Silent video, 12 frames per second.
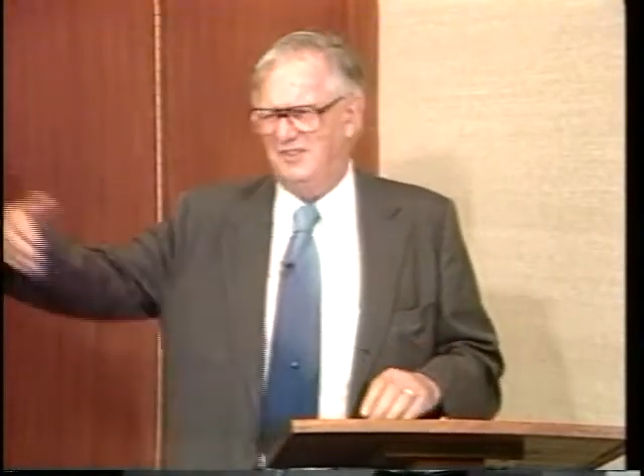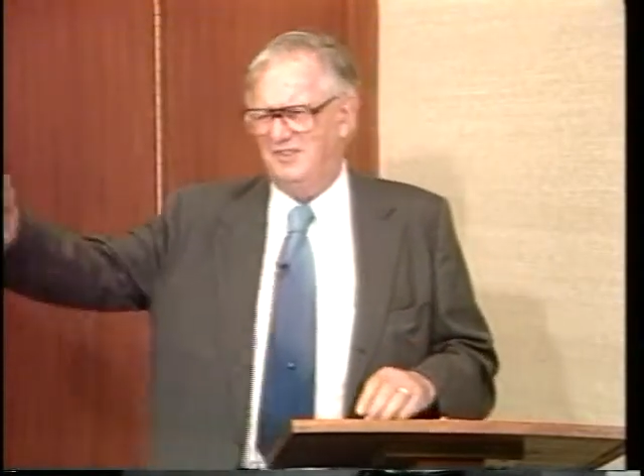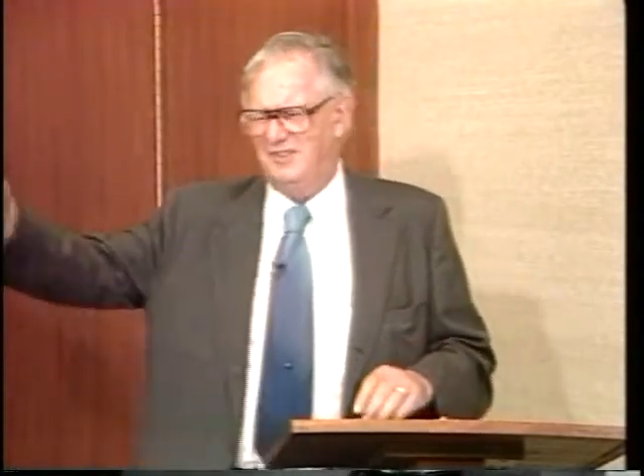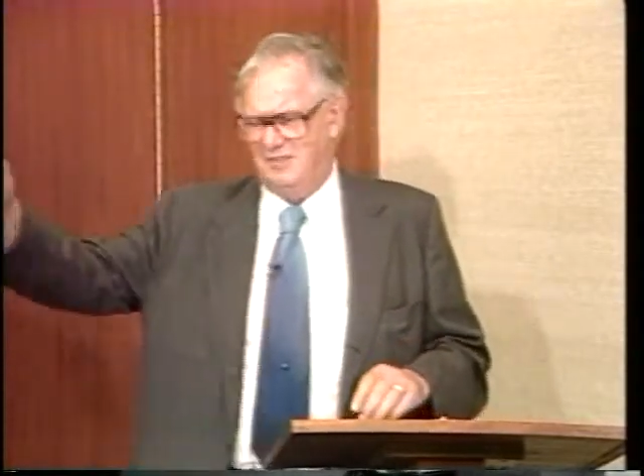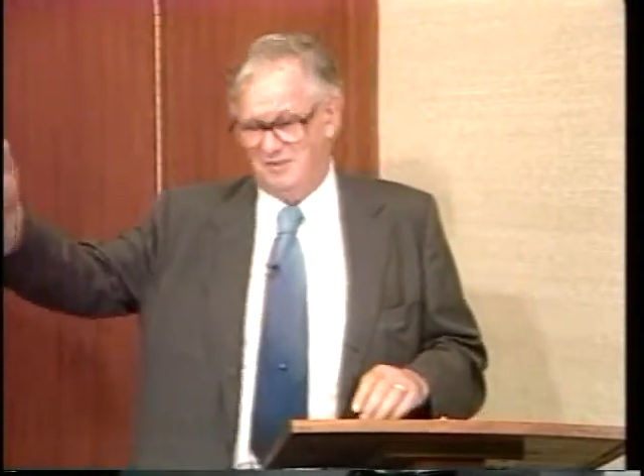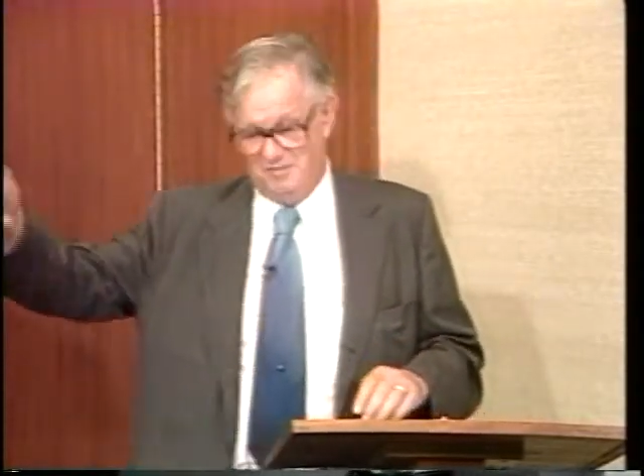
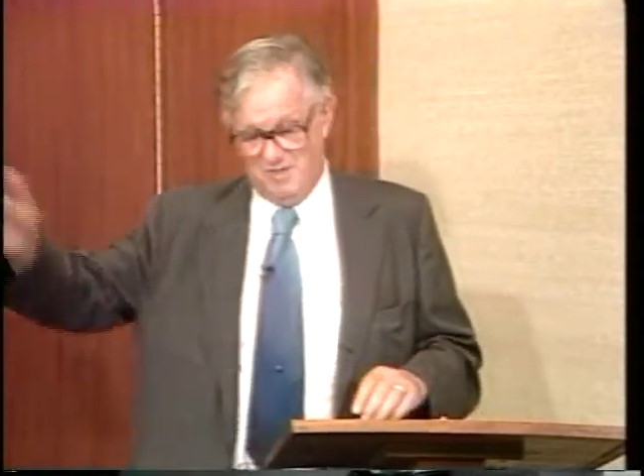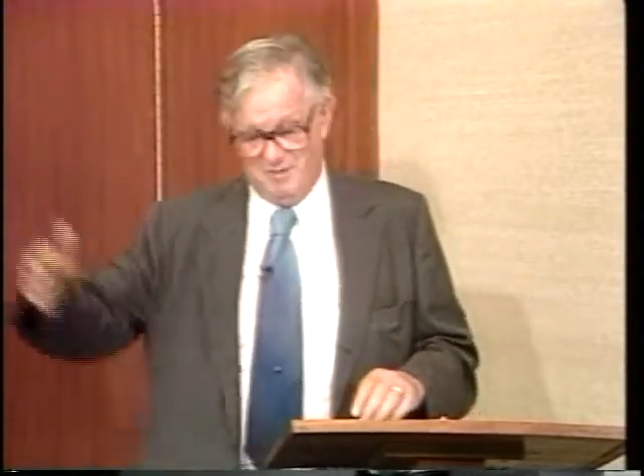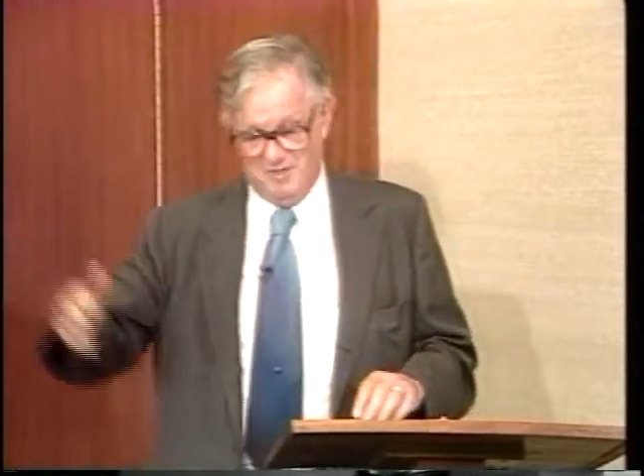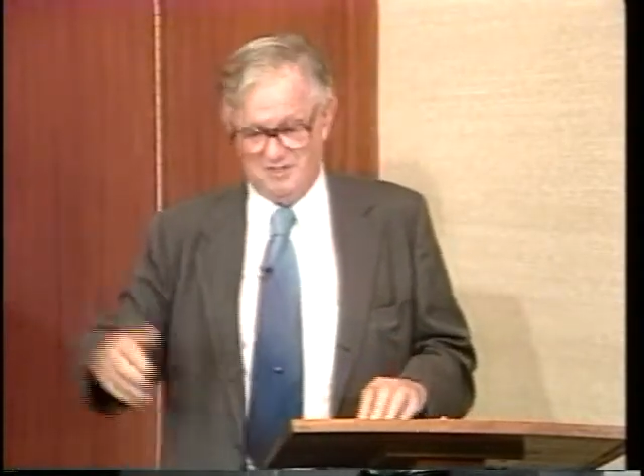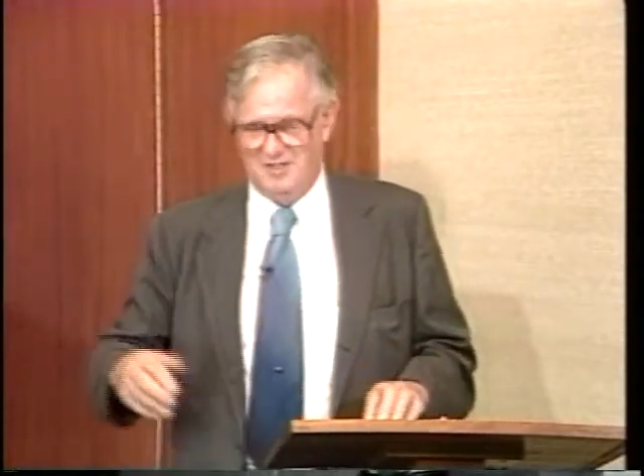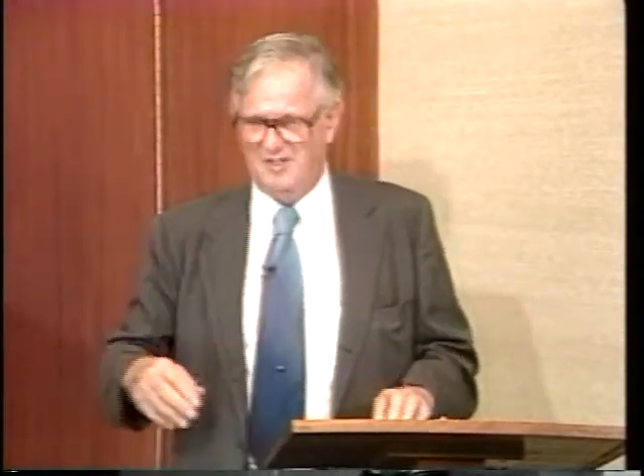or
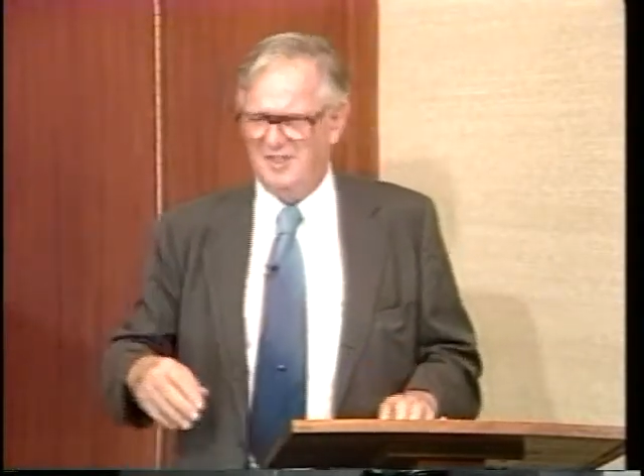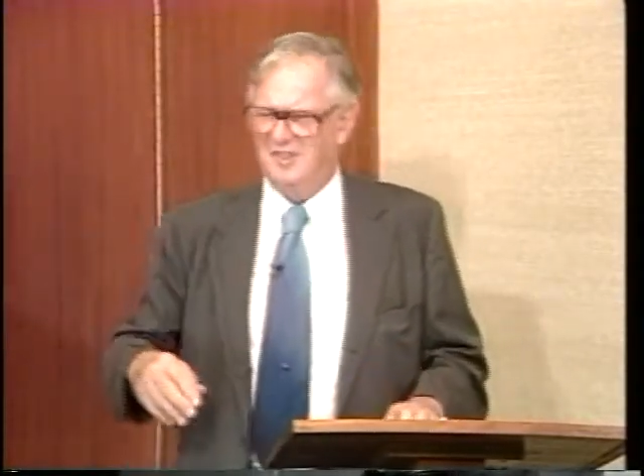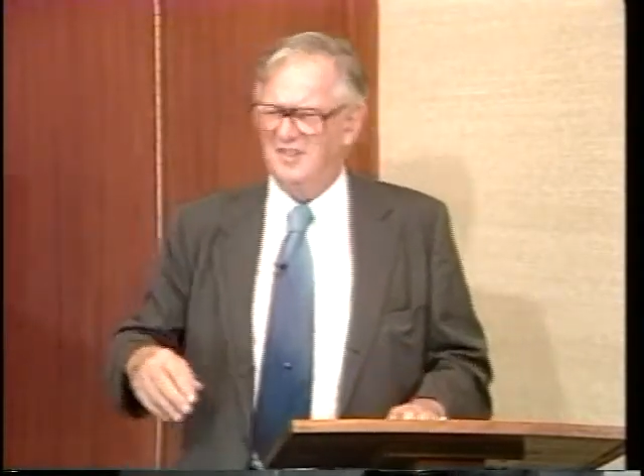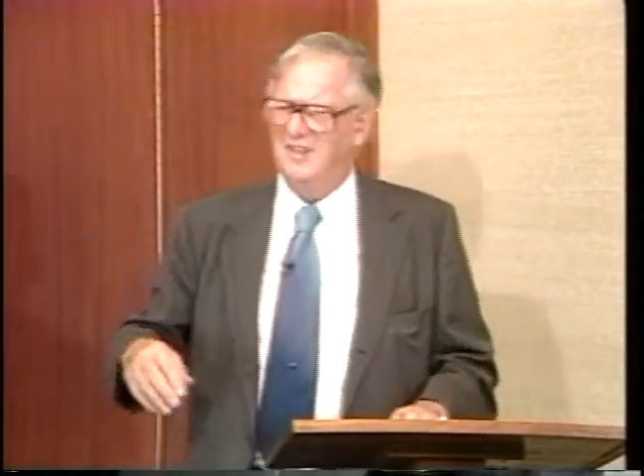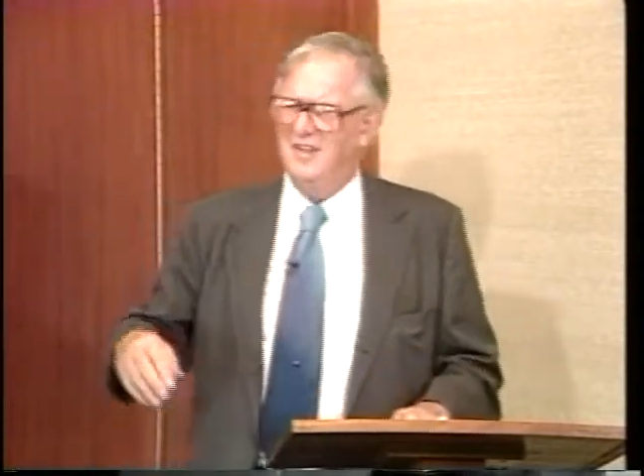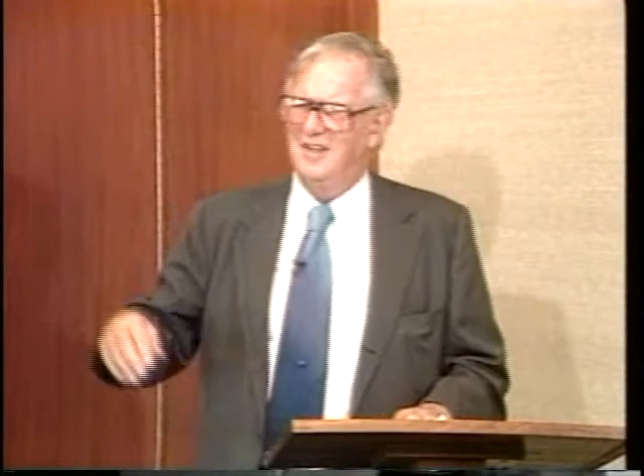maybe to
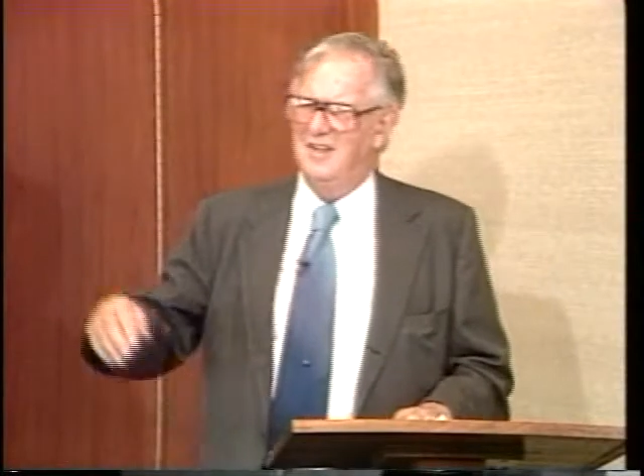the